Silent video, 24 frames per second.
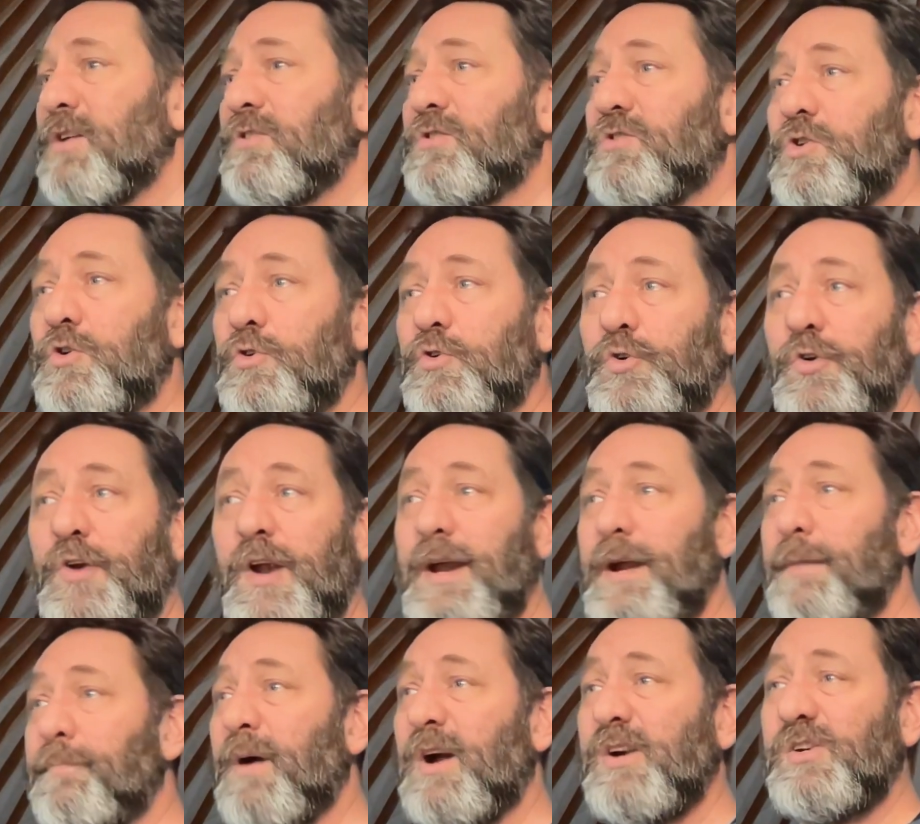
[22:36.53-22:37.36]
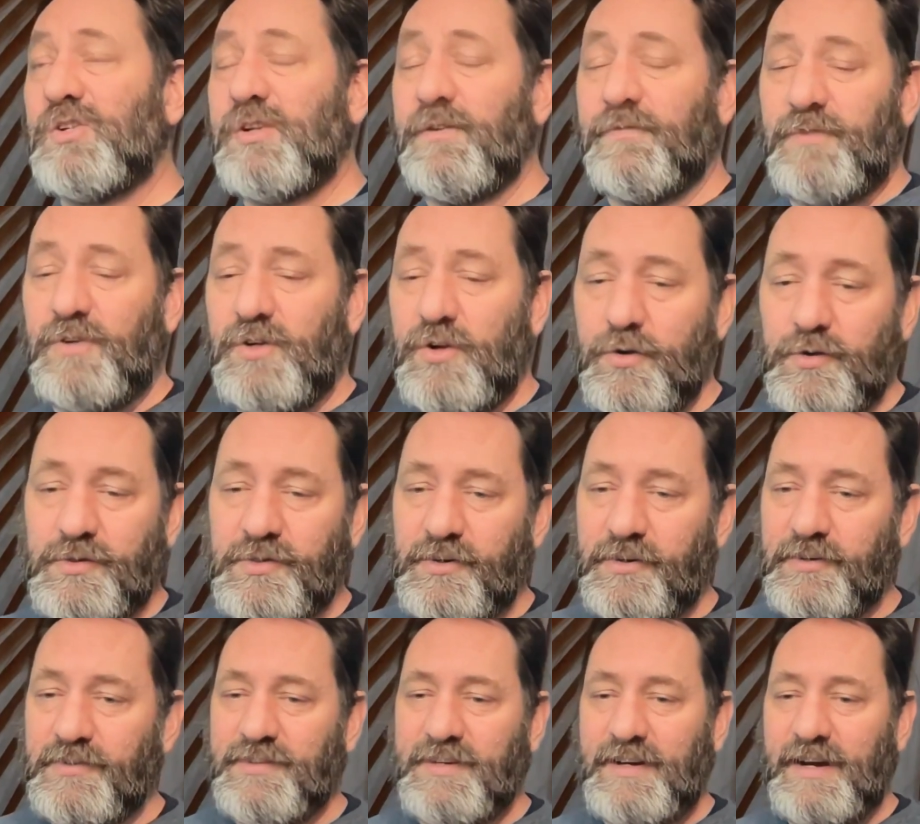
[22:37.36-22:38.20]
to create a bunch of
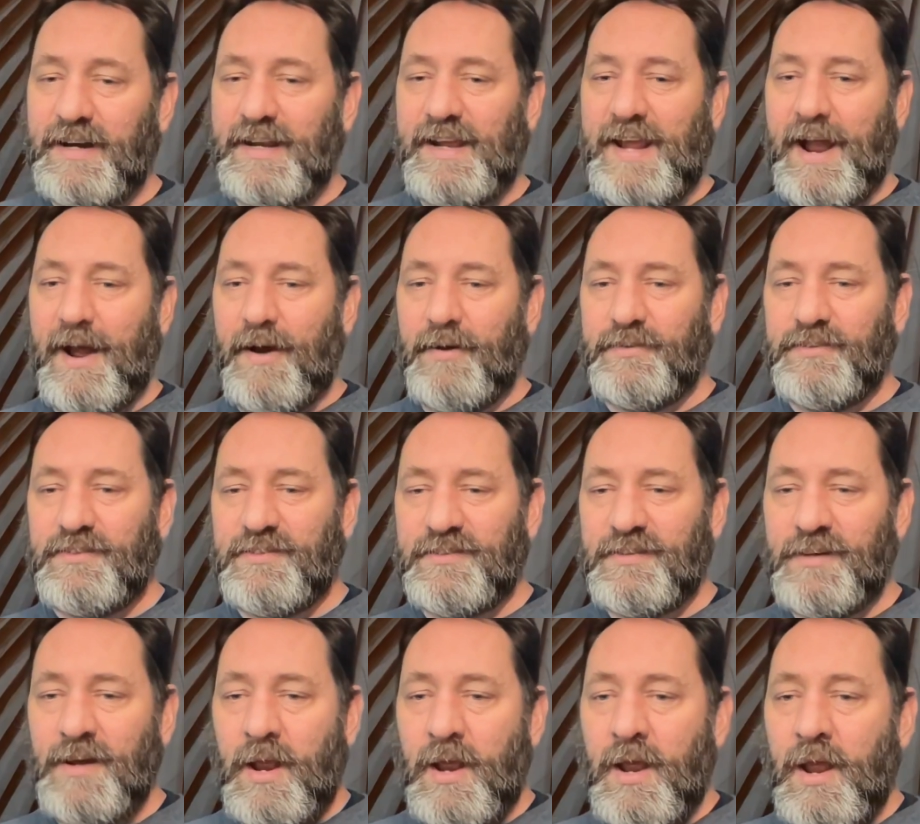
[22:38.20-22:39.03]
users and accounts,